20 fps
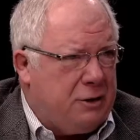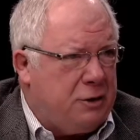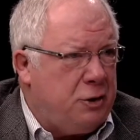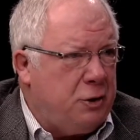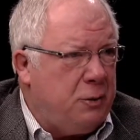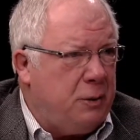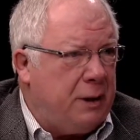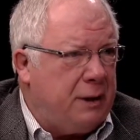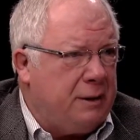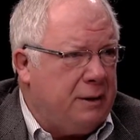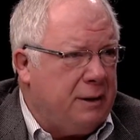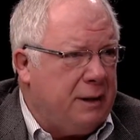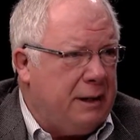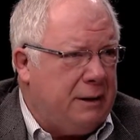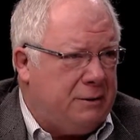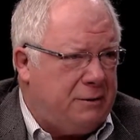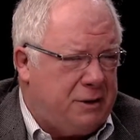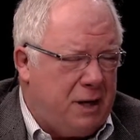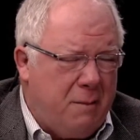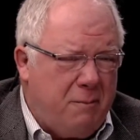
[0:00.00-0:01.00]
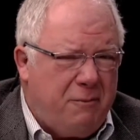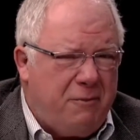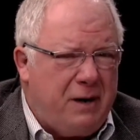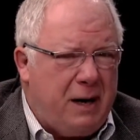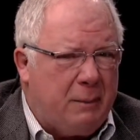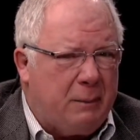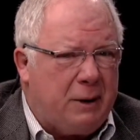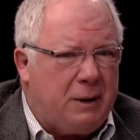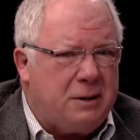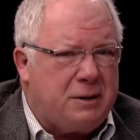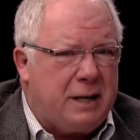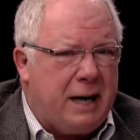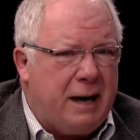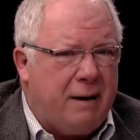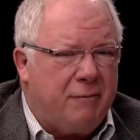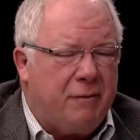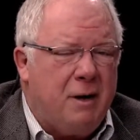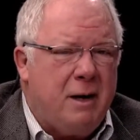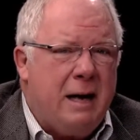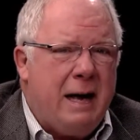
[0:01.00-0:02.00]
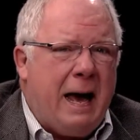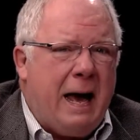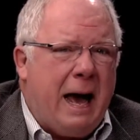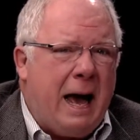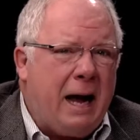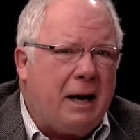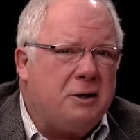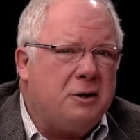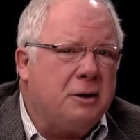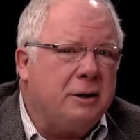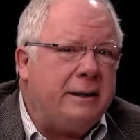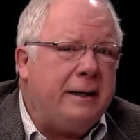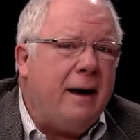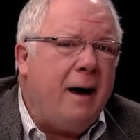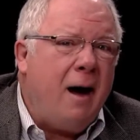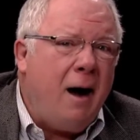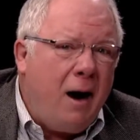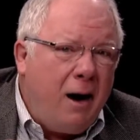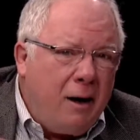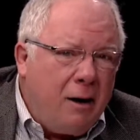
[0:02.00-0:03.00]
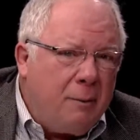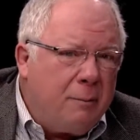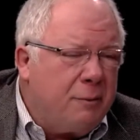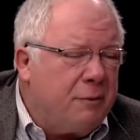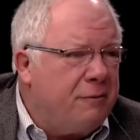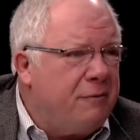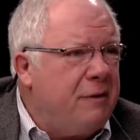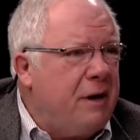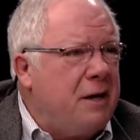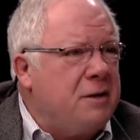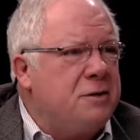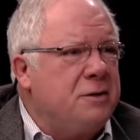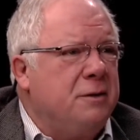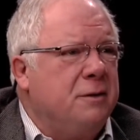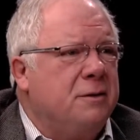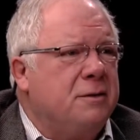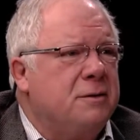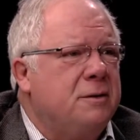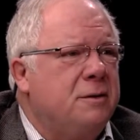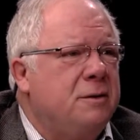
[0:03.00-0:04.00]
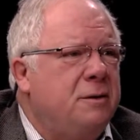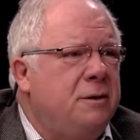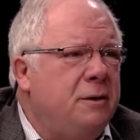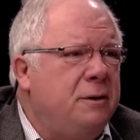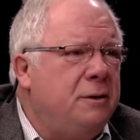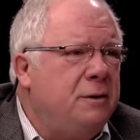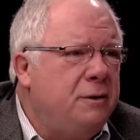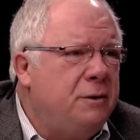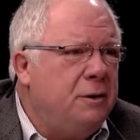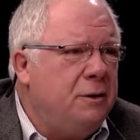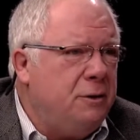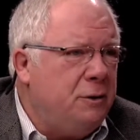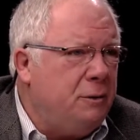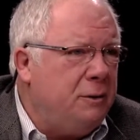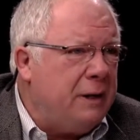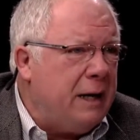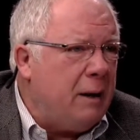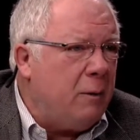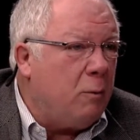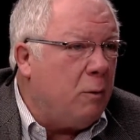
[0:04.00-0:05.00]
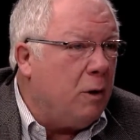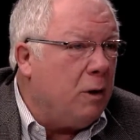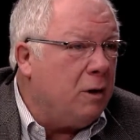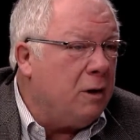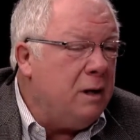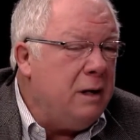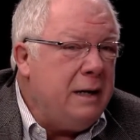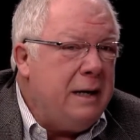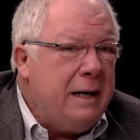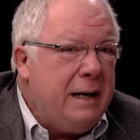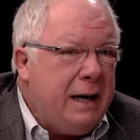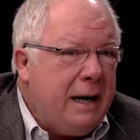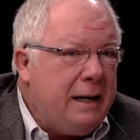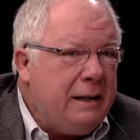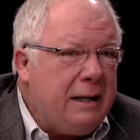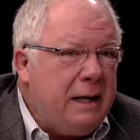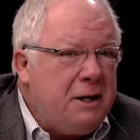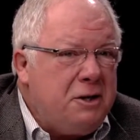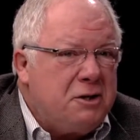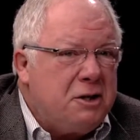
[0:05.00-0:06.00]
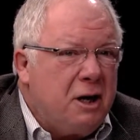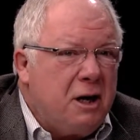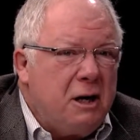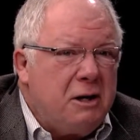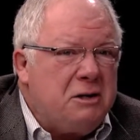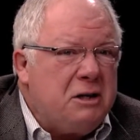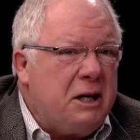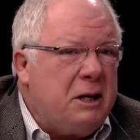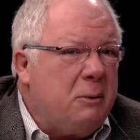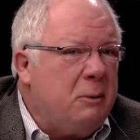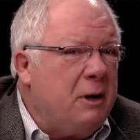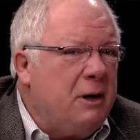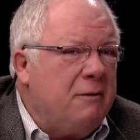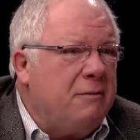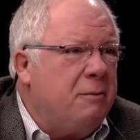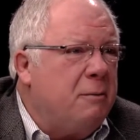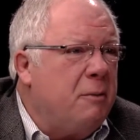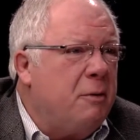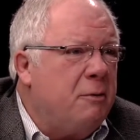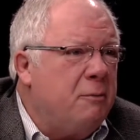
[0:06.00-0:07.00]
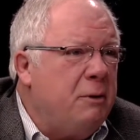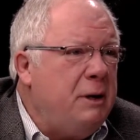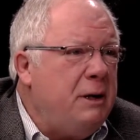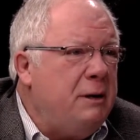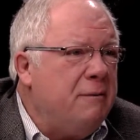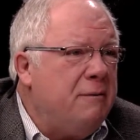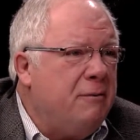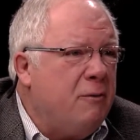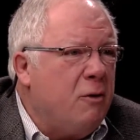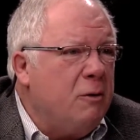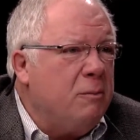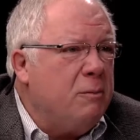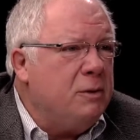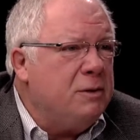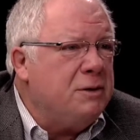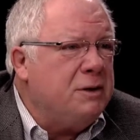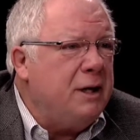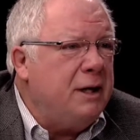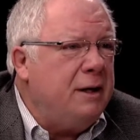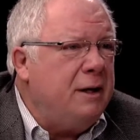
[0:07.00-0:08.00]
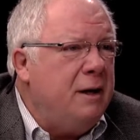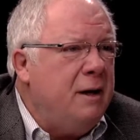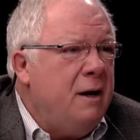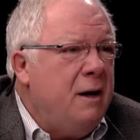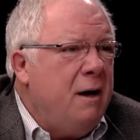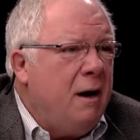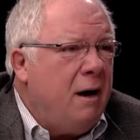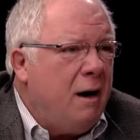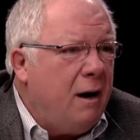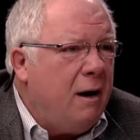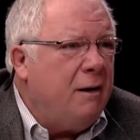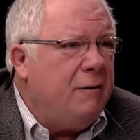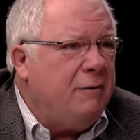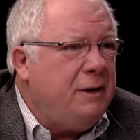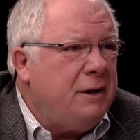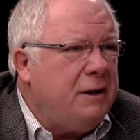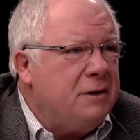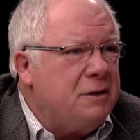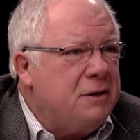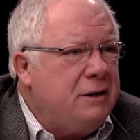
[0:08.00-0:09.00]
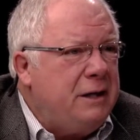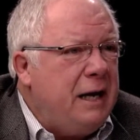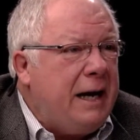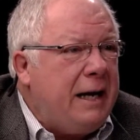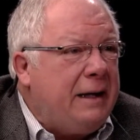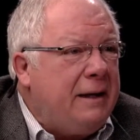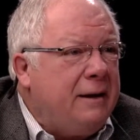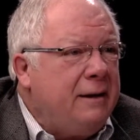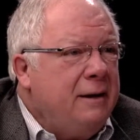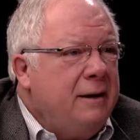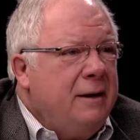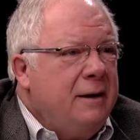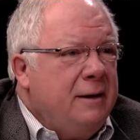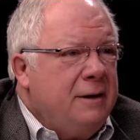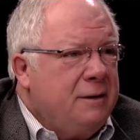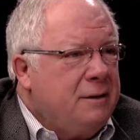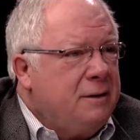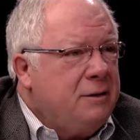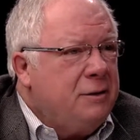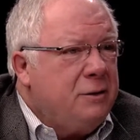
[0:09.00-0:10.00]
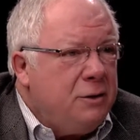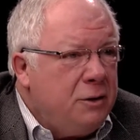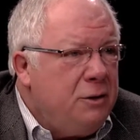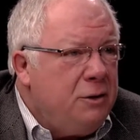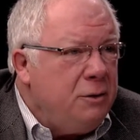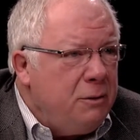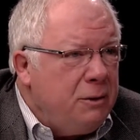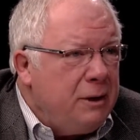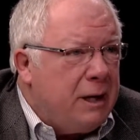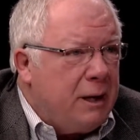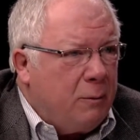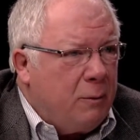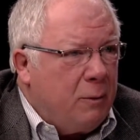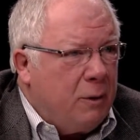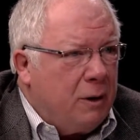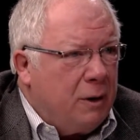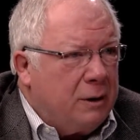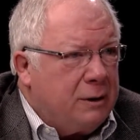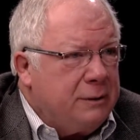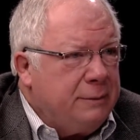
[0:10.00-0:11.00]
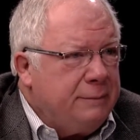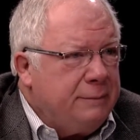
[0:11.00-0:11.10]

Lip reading: do it. And some families have actually hired professionals to do that work, and they charge anywhere from 3 to 4% of the estate to do that work,